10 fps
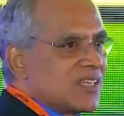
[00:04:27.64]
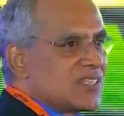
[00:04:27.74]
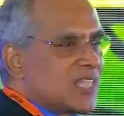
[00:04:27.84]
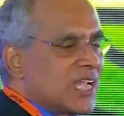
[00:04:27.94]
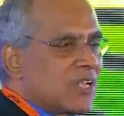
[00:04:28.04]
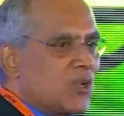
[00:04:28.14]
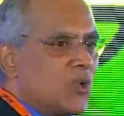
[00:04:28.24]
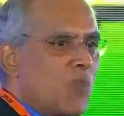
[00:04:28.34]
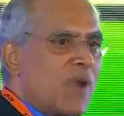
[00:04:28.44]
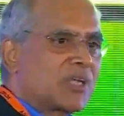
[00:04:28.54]
that
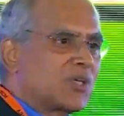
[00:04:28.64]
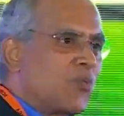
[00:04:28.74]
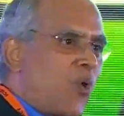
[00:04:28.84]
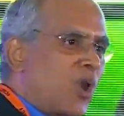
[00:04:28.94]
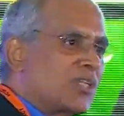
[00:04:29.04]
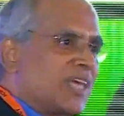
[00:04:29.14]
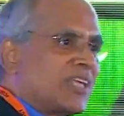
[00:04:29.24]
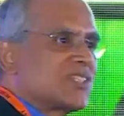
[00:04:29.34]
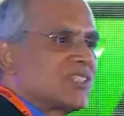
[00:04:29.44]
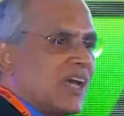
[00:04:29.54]
no matter what their
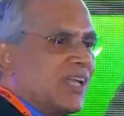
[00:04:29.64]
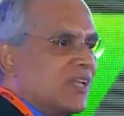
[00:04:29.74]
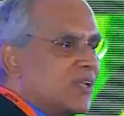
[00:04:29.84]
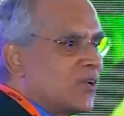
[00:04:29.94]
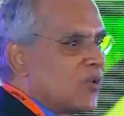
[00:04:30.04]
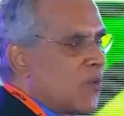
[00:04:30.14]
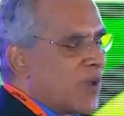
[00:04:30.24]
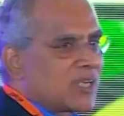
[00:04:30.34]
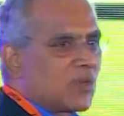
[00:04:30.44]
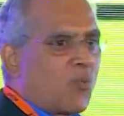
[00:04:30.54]
style, no
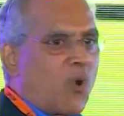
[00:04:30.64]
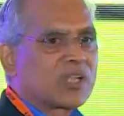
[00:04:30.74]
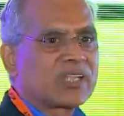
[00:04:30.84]
matter what